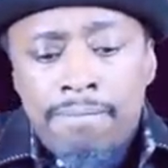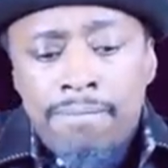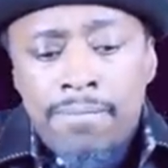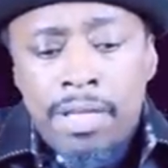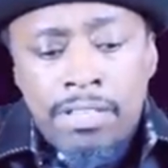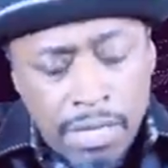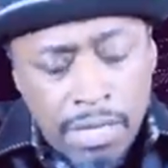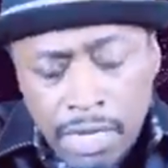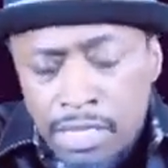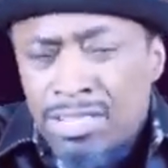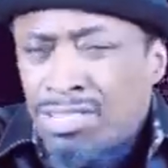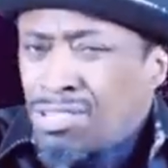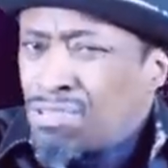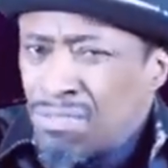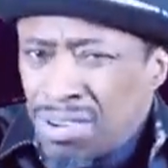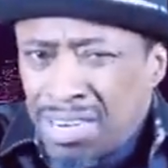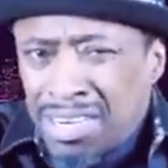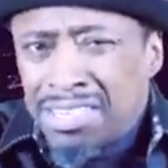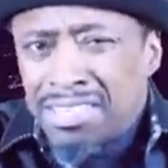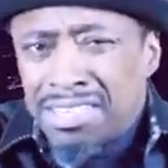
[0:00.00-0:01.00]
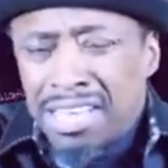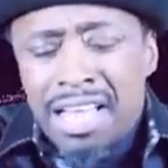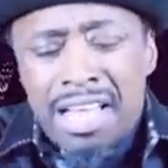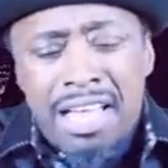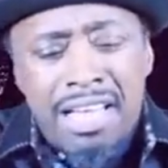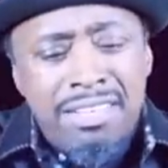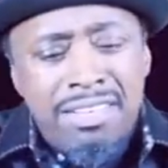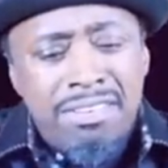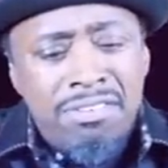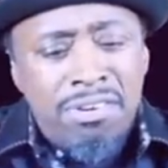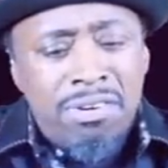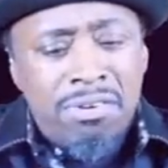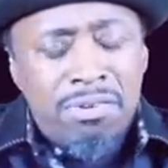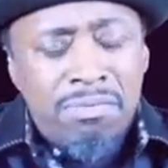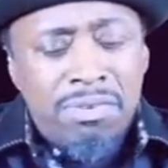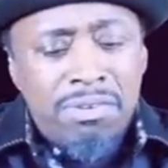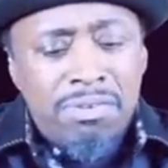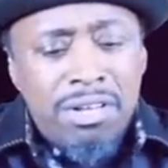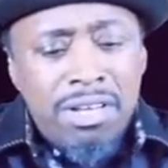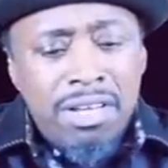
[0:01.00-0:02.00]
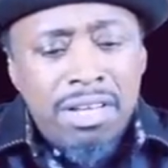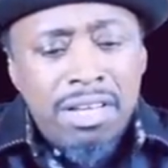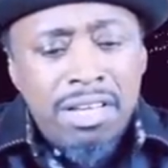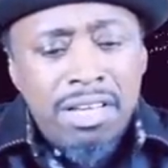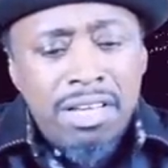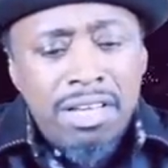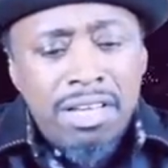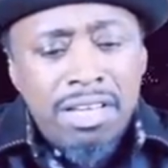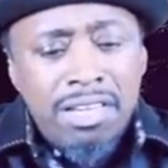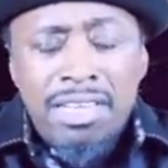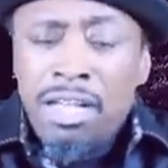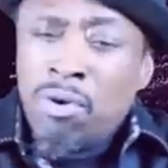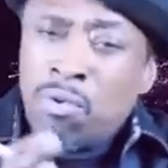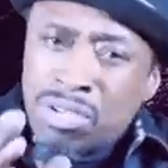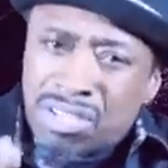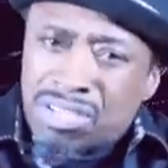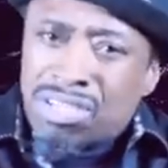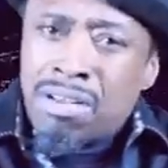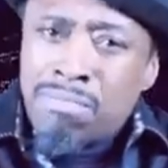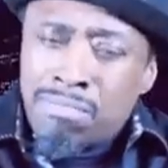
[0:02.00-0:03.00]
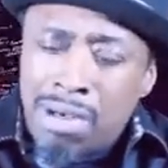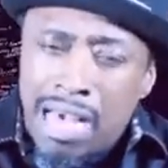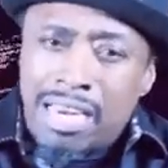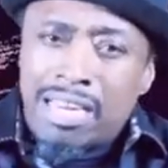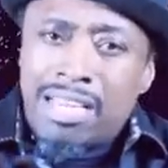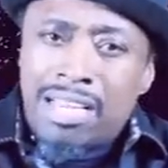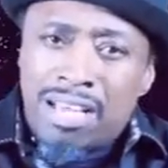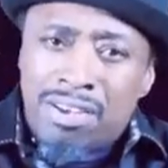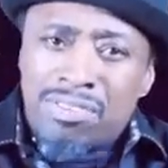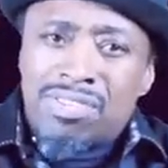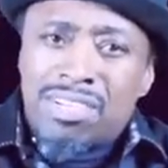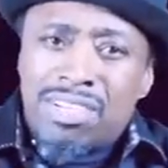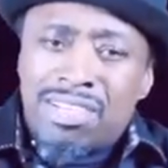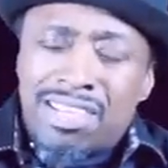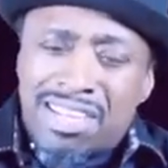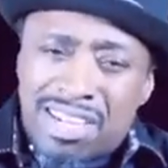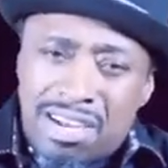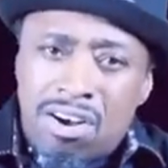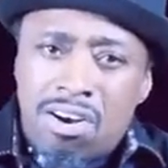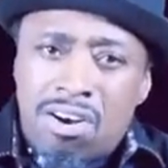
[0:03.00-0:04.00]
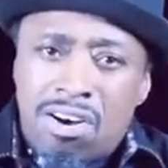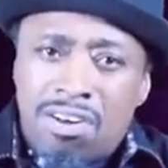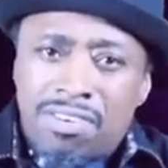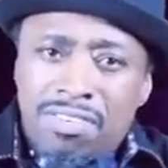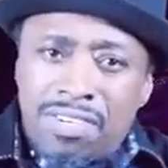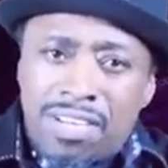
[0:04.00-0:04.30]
It's just really sad, you know, but there was somebody else in the car.